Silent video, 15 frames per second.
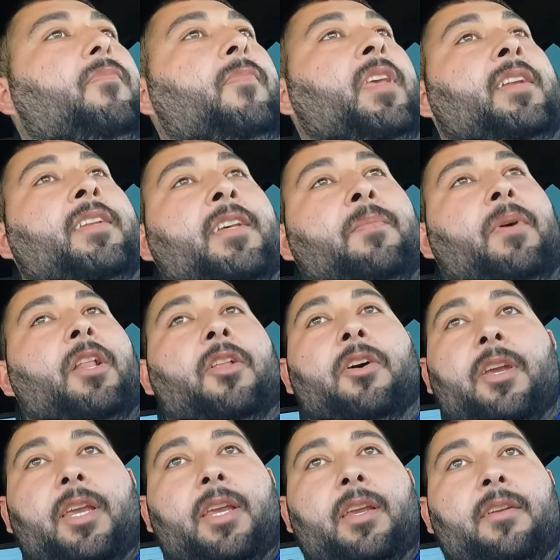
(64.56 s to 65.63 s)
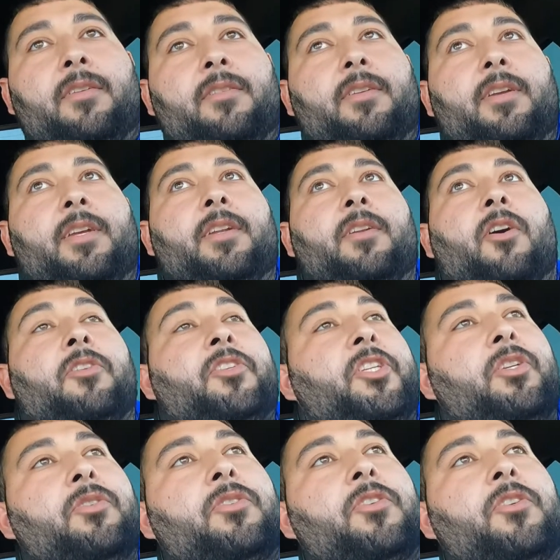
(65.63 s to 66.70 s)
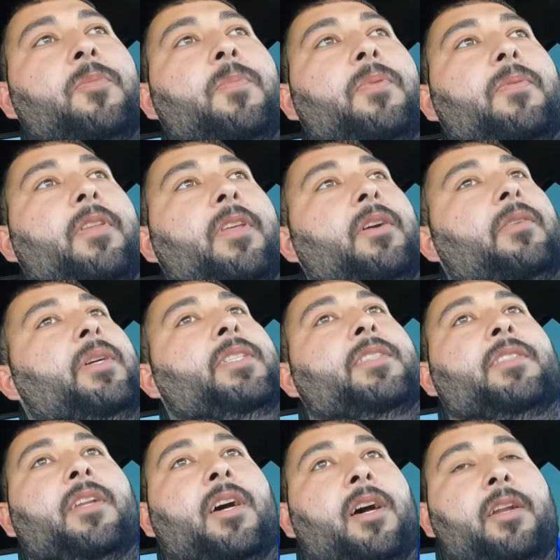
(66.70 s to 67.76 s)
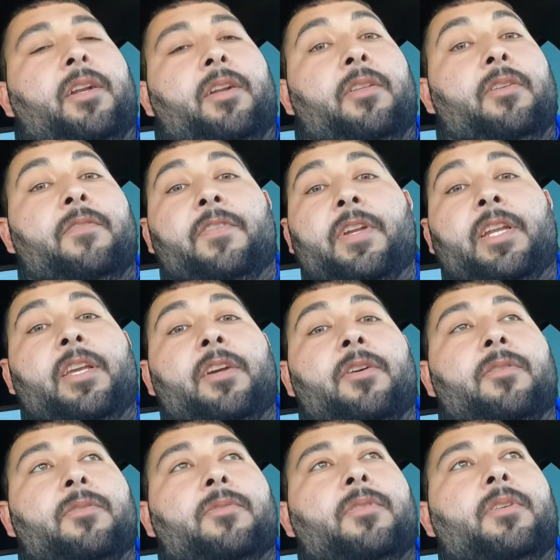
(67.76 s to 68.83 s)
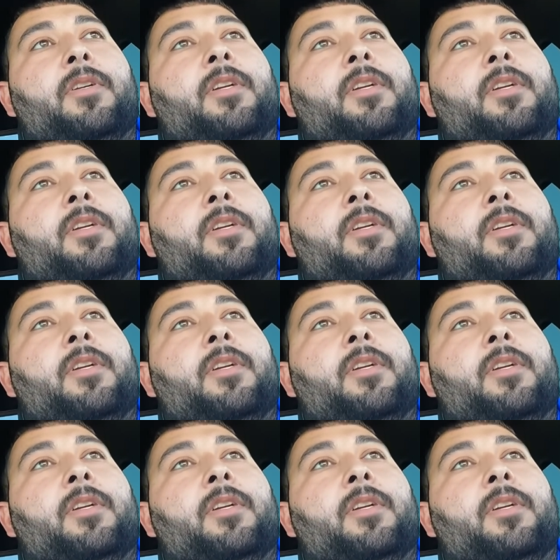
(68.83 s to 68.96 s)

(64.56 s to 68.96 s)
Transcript: I did my looking, and on YouTube there is not another video